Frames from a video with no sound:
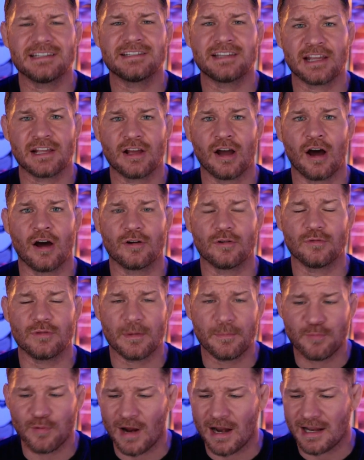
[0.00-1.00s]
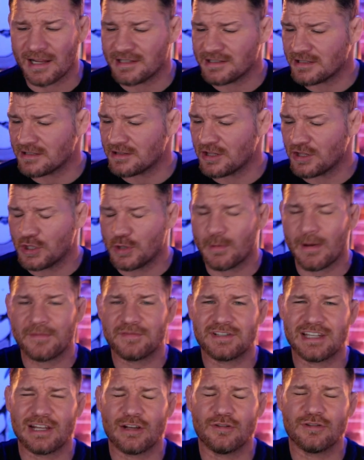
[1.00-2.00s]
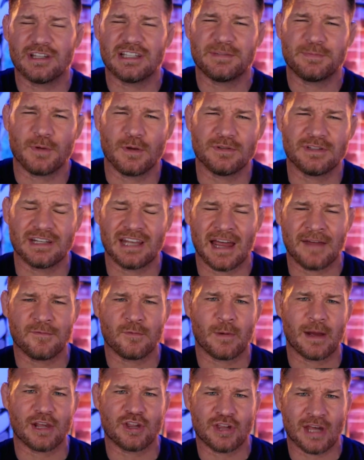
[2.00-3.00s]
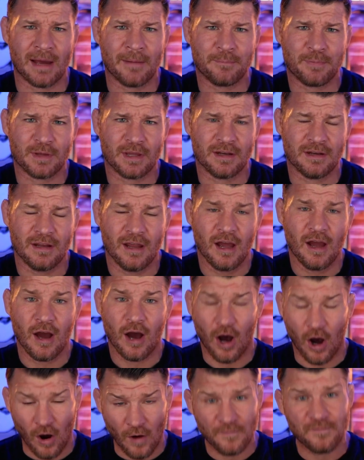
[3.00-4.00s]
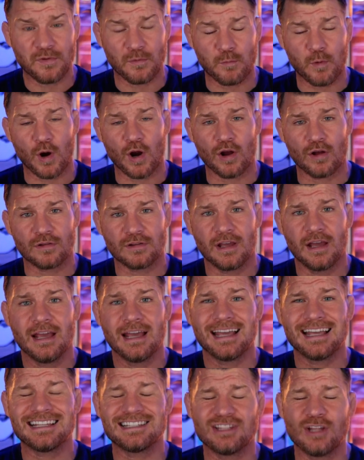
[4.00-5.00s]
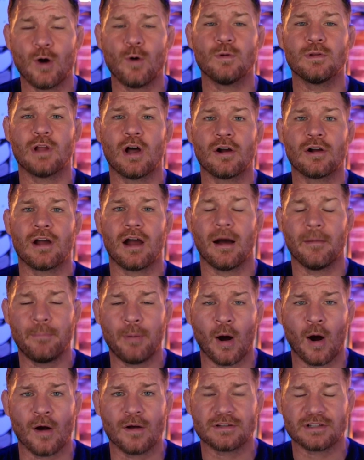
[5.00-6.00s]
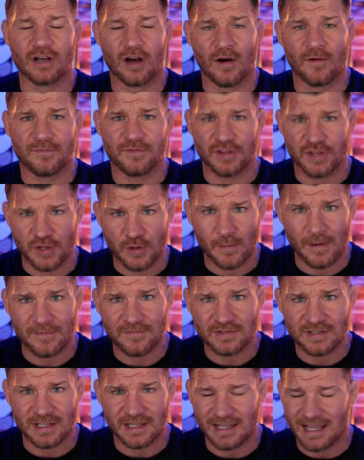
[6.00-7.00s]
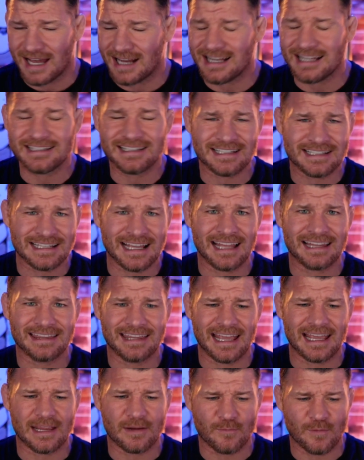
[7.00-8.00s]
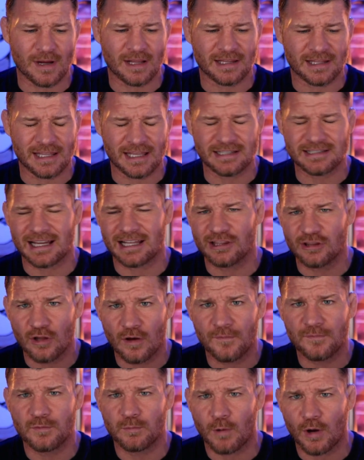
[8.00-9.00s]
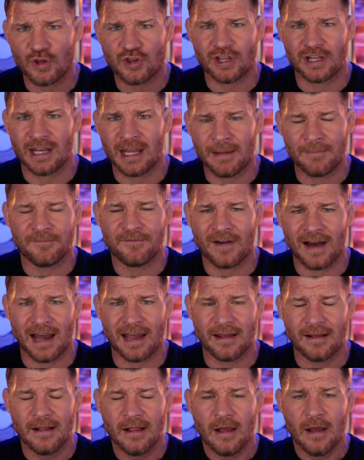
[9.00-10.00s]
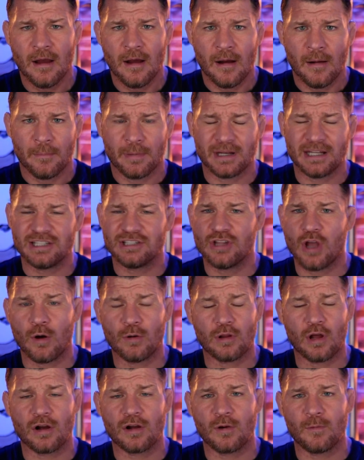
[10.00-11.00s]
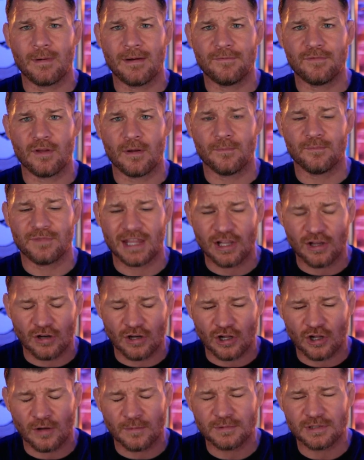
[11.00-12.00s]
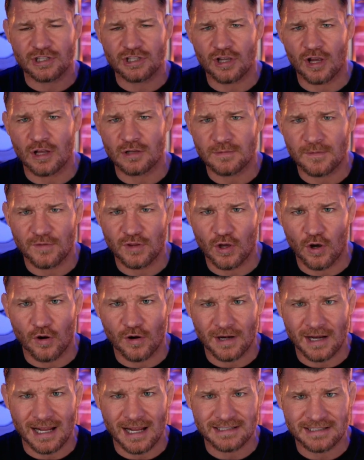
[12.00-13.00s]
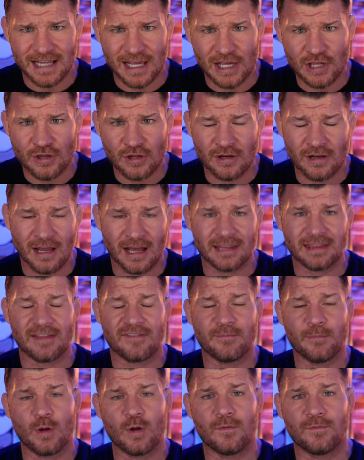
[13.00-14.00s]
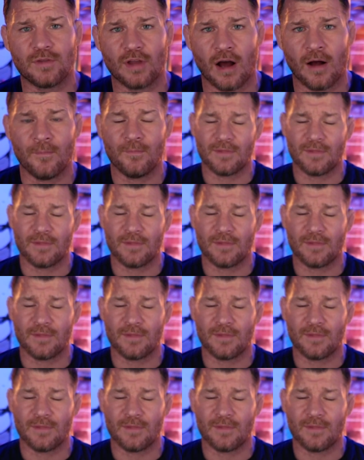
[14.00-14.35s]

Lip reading: Ngannou, the Predator, the UFC undisputed heavyweight champion of the world, is no longer a part of the UFC. And it's a sad day, it really is. I loved watching him fight, but he's no longer with them. They couldn't come to terms with the organization and they've moved on.